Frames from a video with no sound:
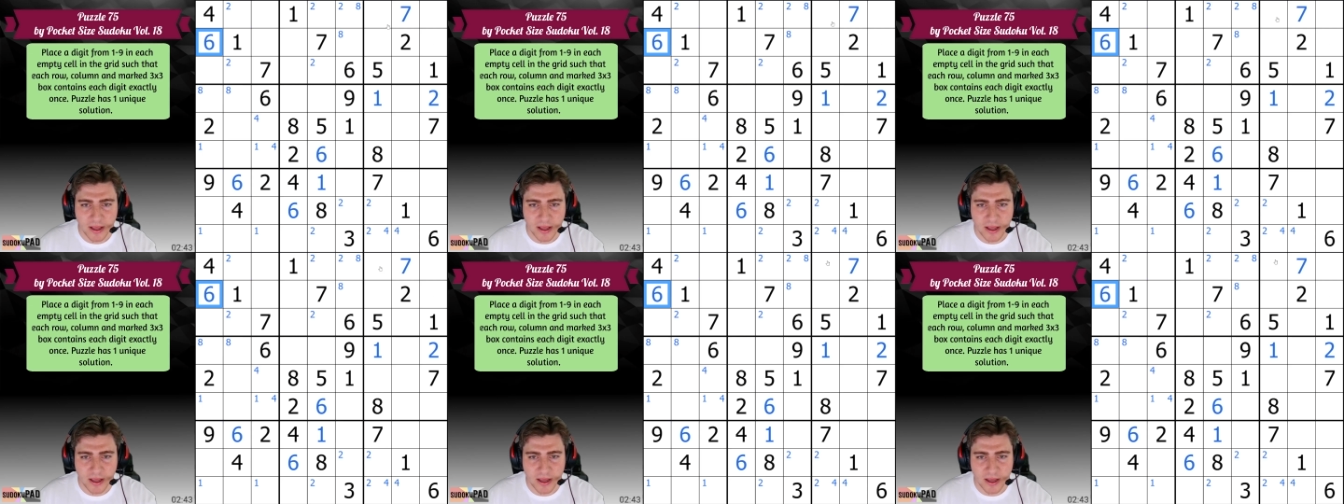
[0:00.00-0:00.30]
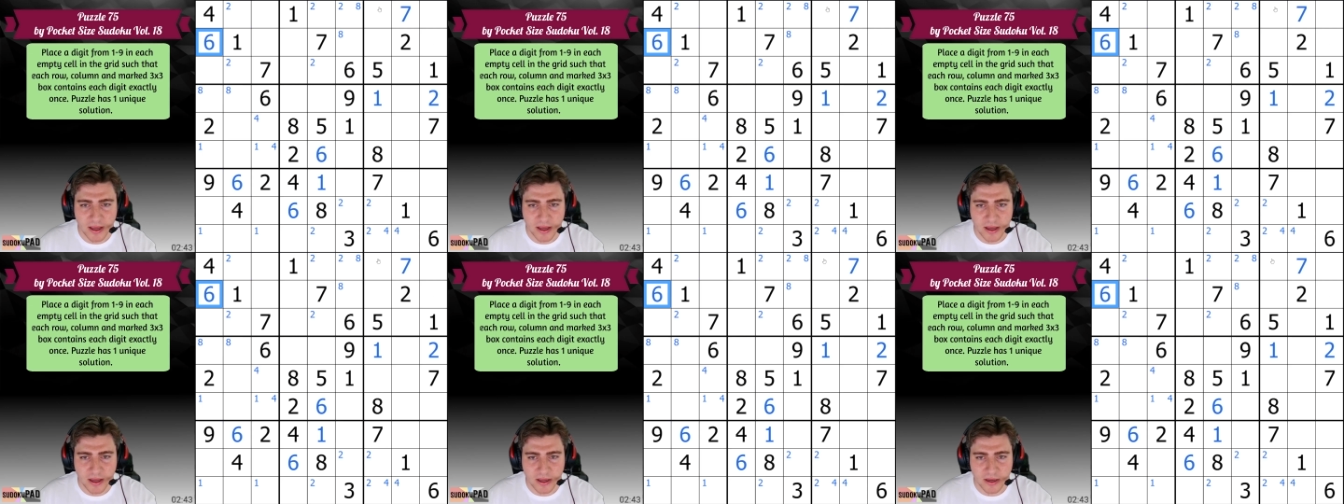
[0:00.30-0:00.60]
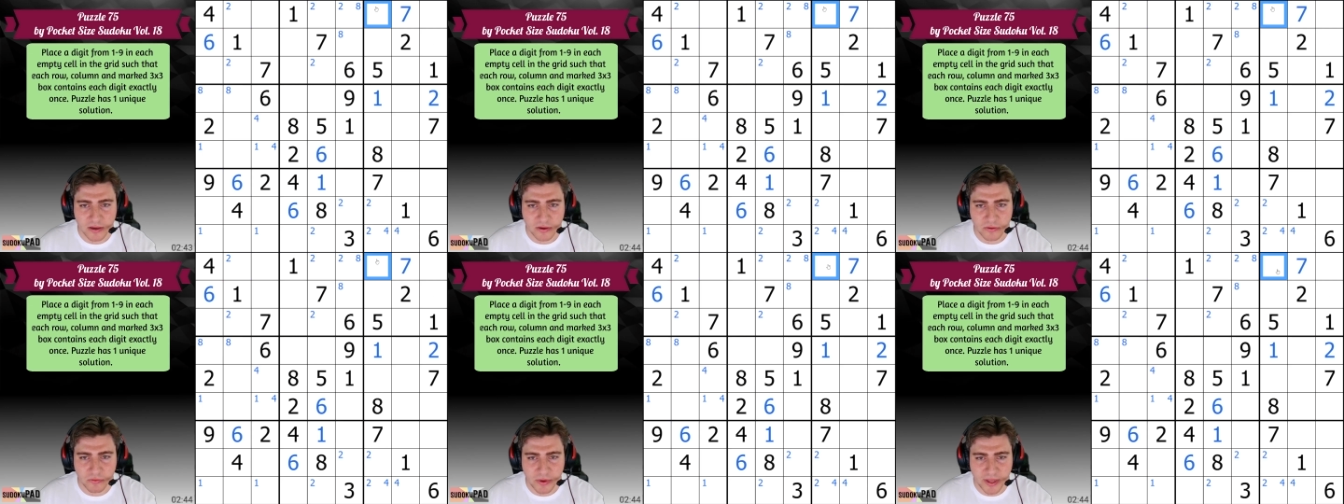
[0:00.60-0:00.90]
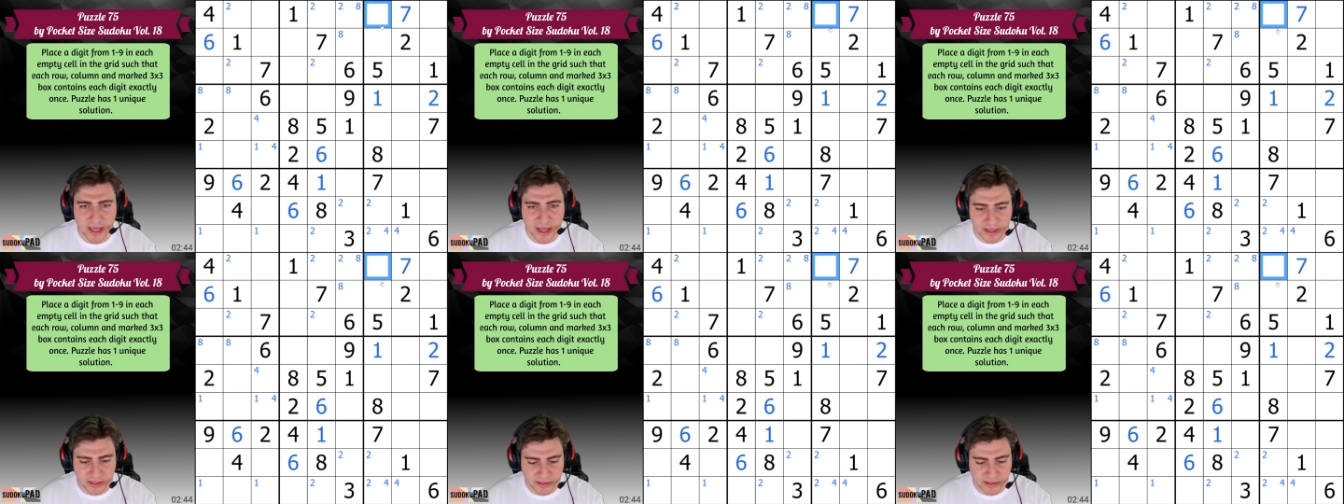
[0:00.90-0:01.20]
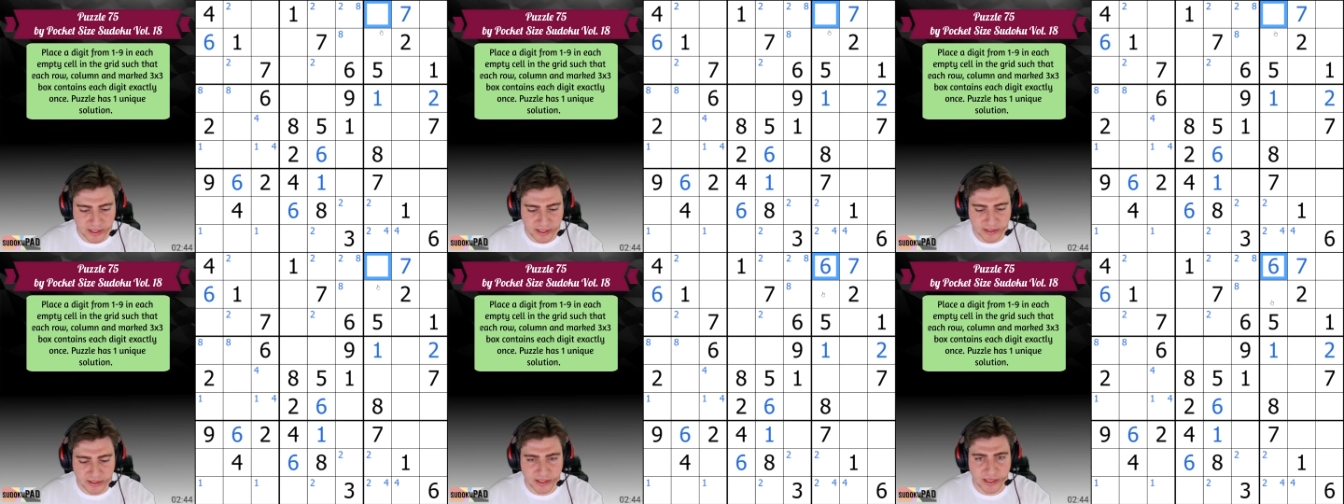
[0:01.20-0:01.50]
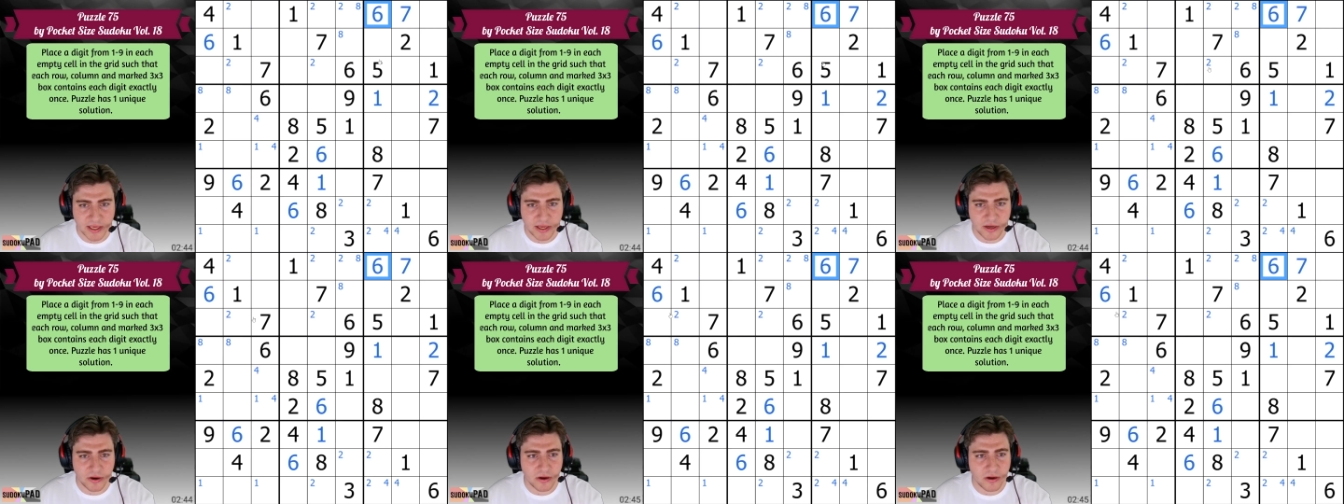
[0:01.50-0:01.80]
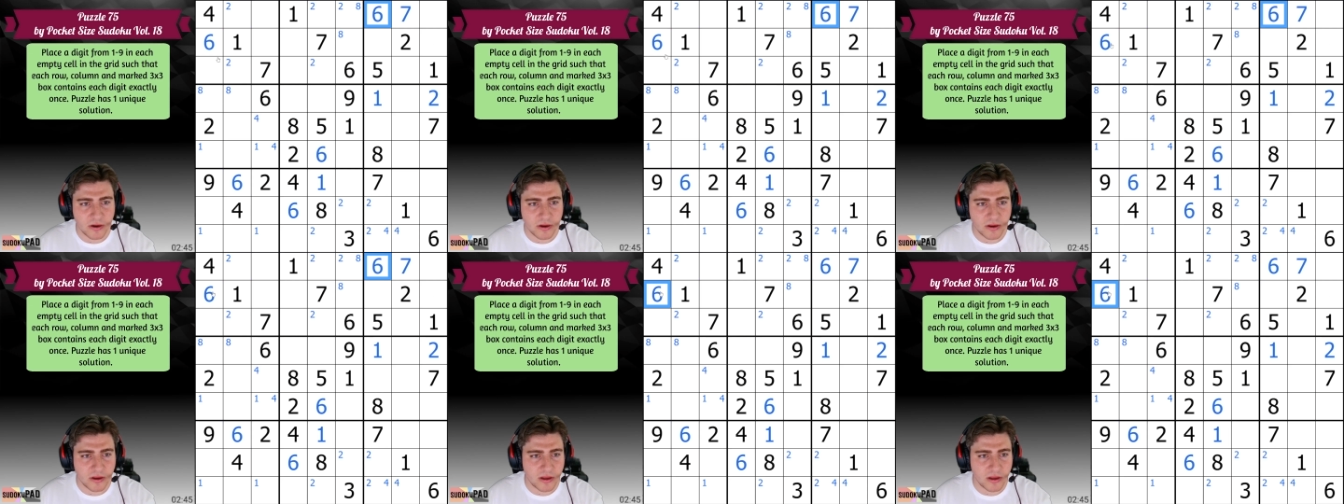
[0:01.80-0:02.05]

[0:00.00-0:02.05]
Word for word: And we get a 6 here,